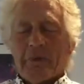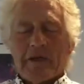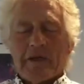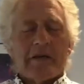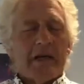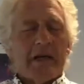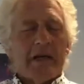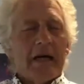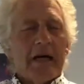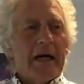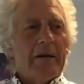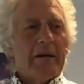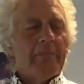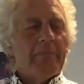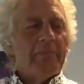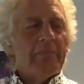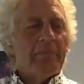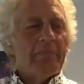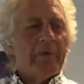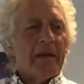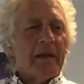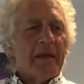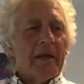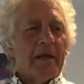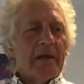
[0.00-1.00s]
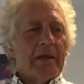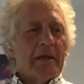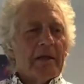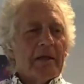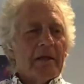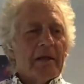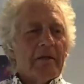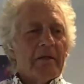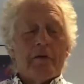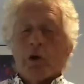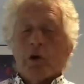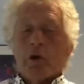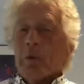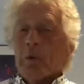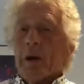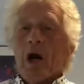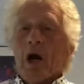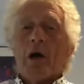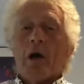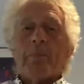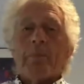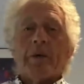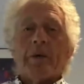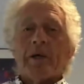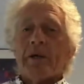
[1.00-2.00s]
But the film
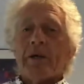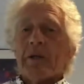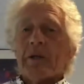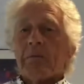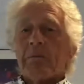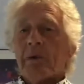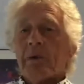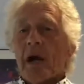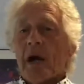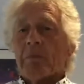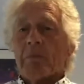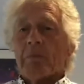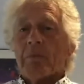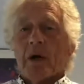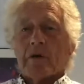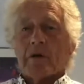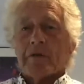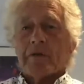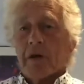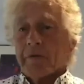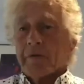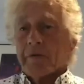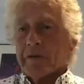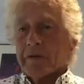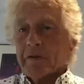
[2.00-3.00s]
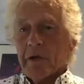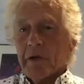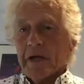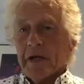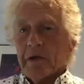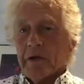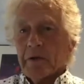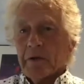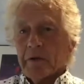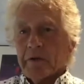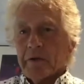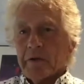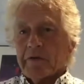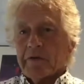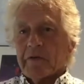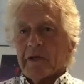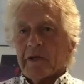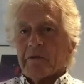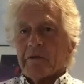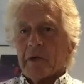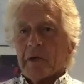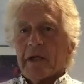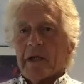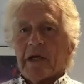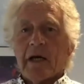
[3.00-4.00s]
opened and broke box office records,
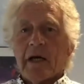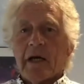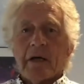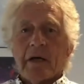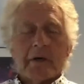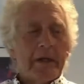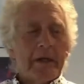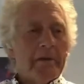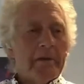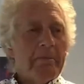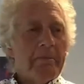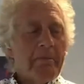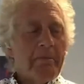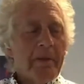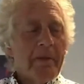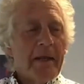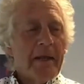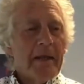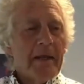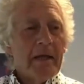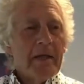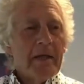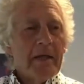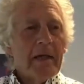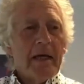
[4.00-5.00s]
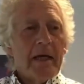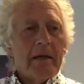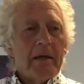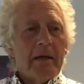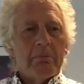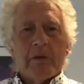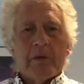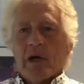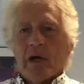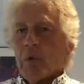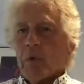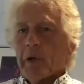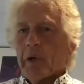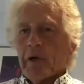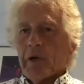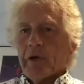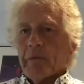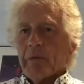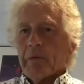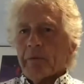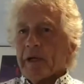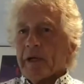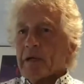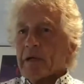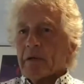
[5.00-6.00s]
as we know, and Mel went
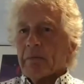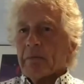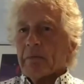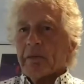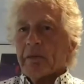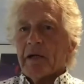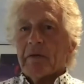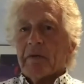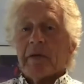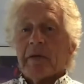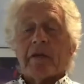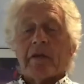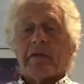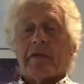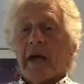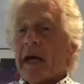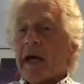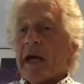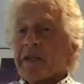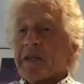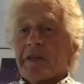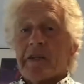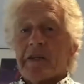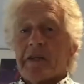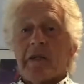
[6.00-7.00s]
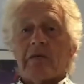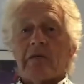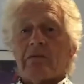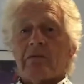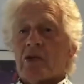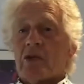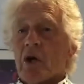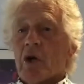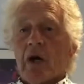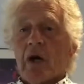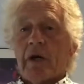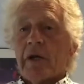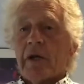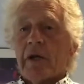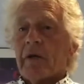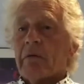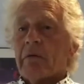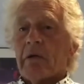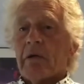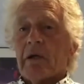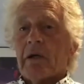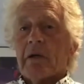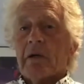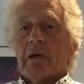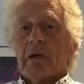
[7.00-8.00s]
on to bigger and better things, as did
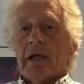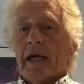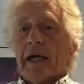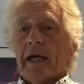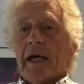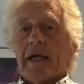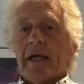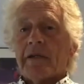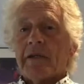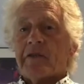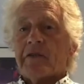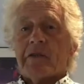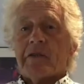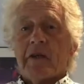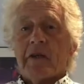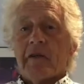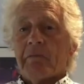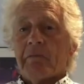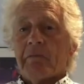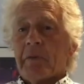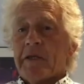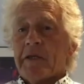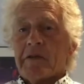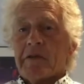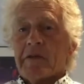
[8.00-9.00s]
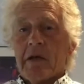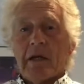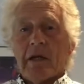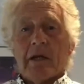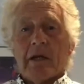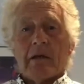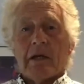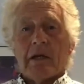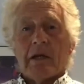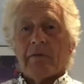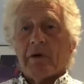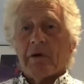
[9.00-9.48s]
John and Steve Bisley.